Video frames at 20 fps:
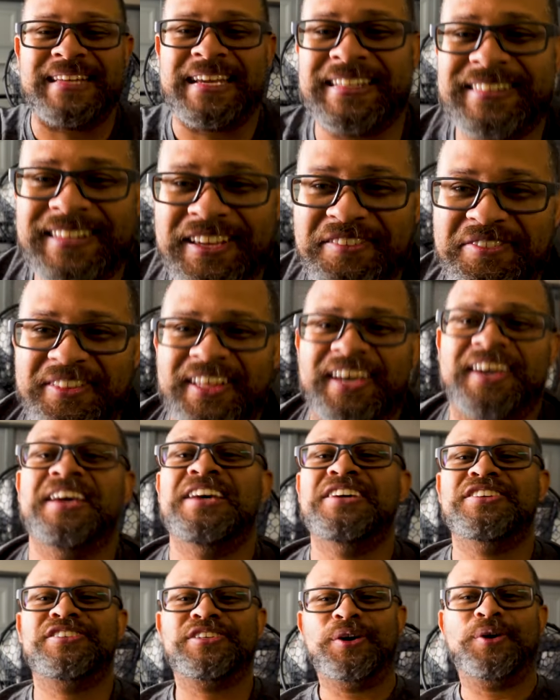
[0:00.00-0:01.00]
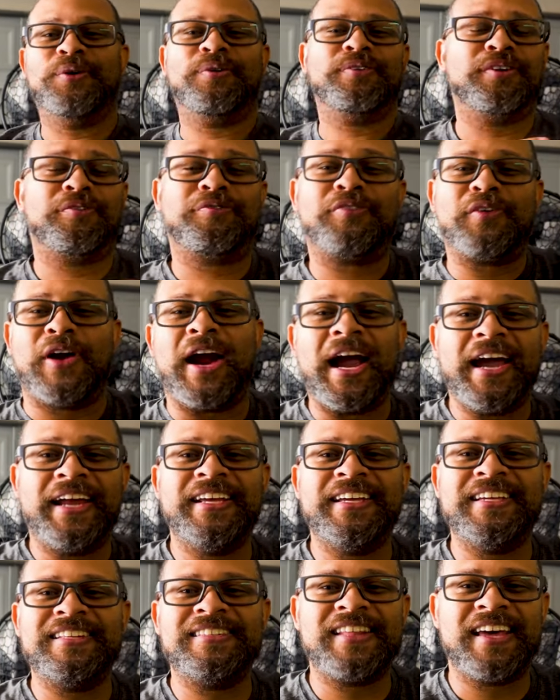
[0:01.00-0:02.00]
I can say for that. So the
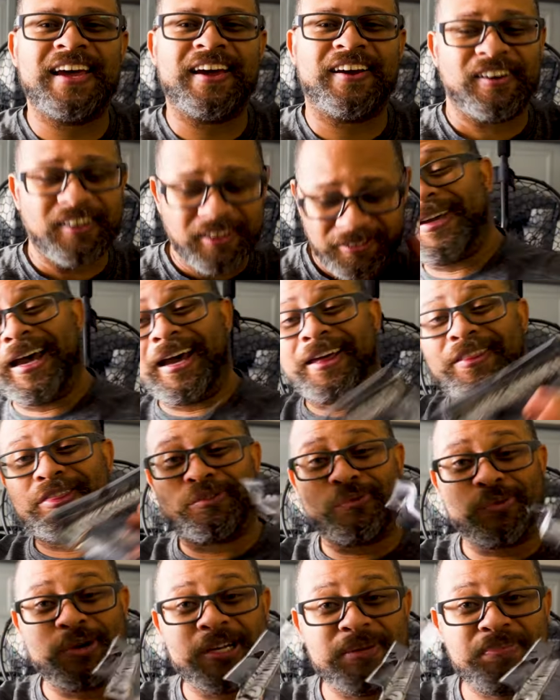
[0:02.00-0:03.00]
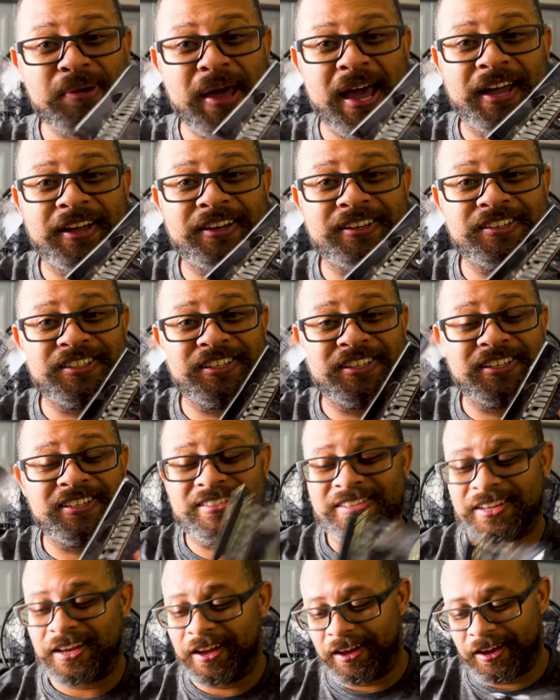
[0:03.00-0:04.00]
variety is there. Got three
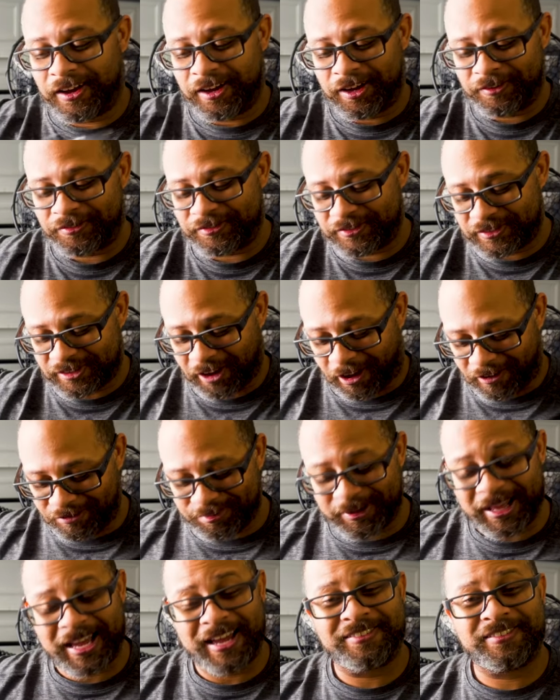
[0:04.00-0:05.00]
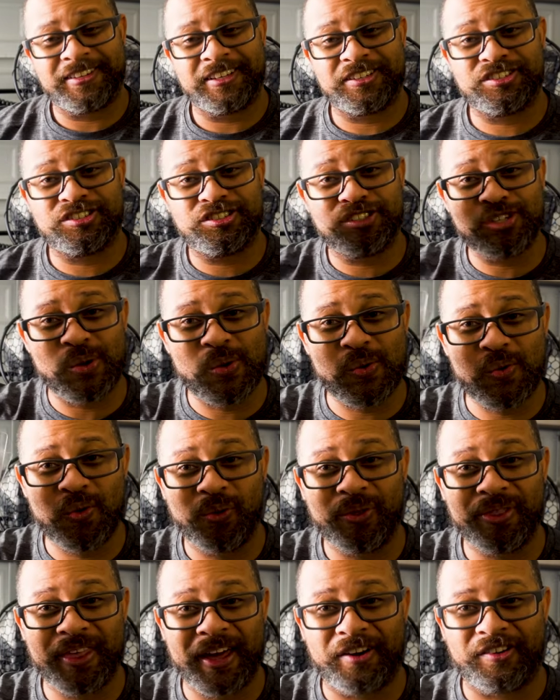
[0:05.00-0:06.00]
packages of soft plastics, two
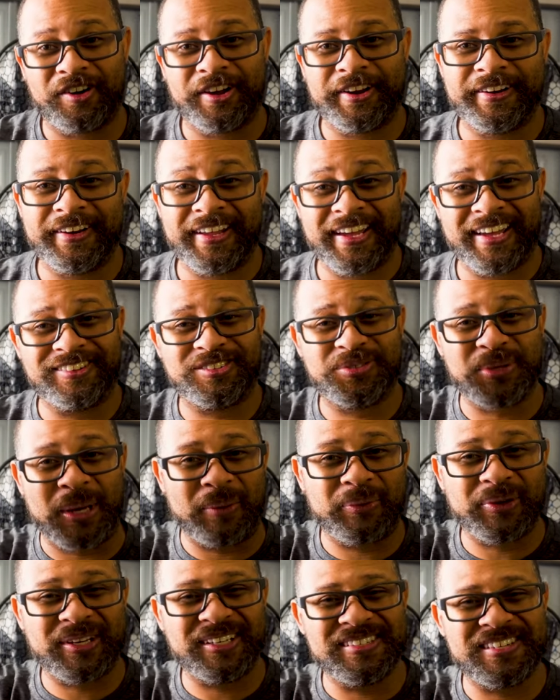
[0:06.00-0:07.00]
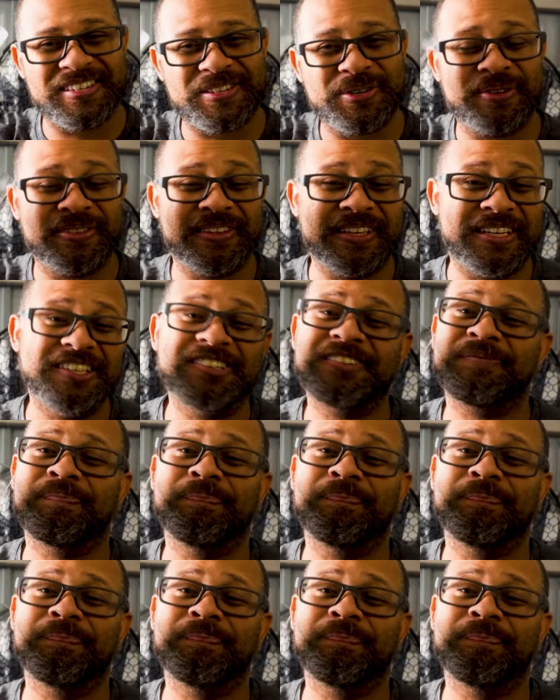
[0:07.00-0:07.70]
that are on a Ned, so I would consider these